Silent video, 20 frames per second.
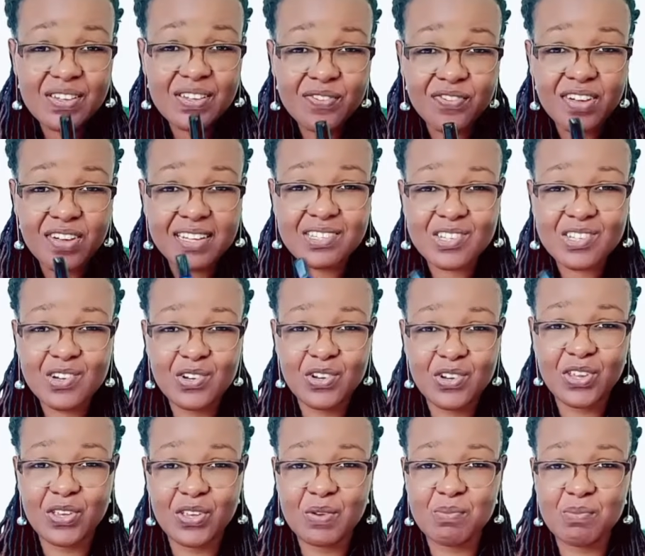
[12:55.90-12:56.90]
By the way,
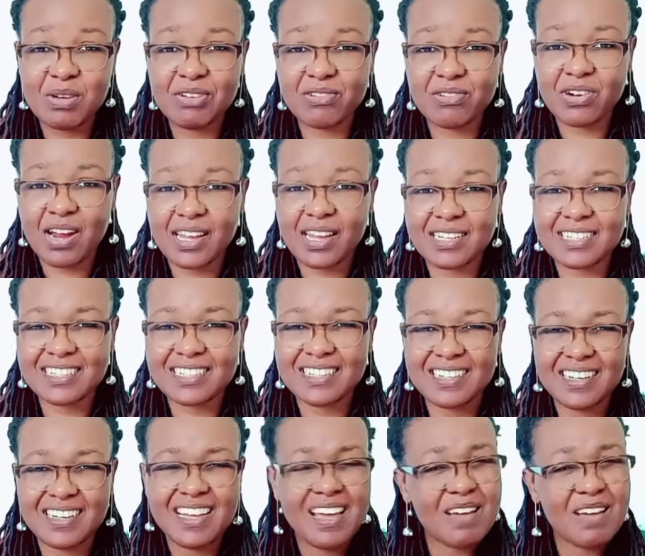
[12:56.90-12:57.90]
do you understand what
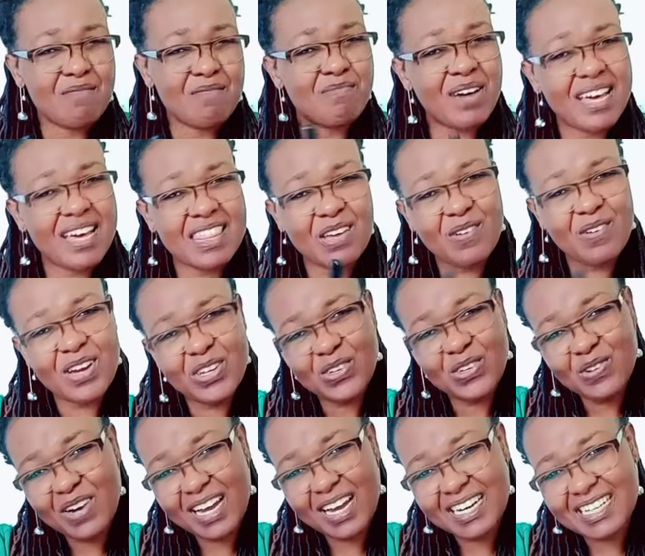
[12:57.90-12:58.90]
human rights
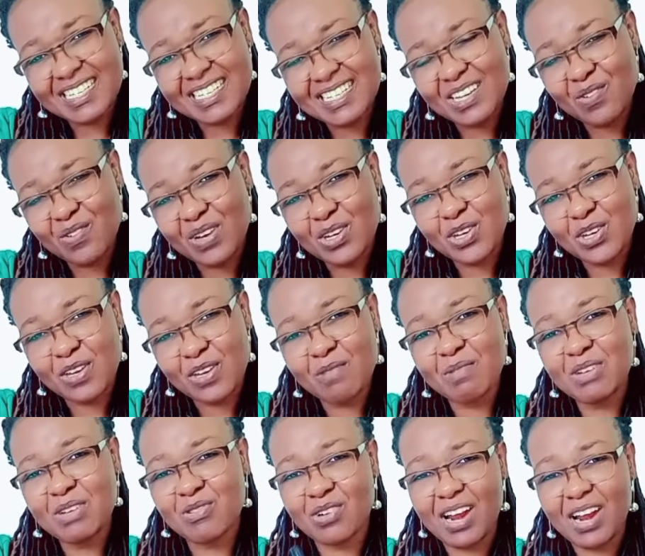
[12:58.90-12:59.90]
are? What are
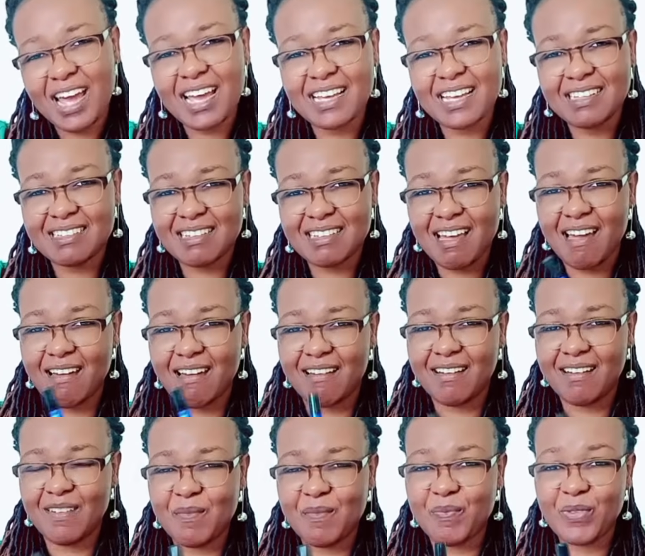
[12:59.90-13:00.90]
your human rights as
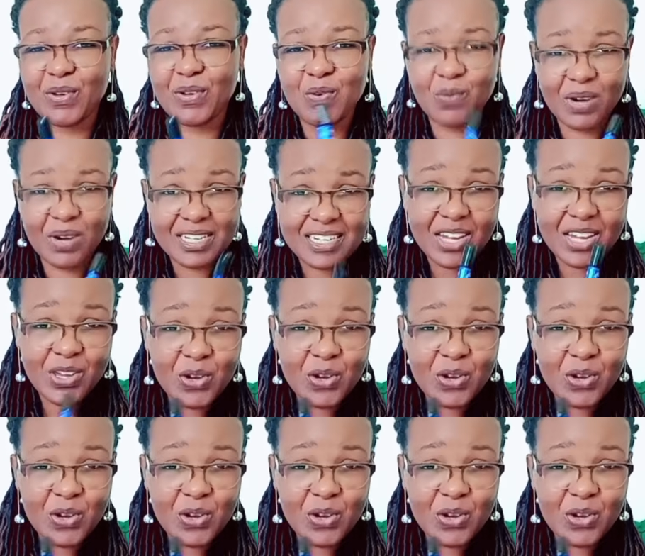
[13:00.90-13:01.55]
an individual?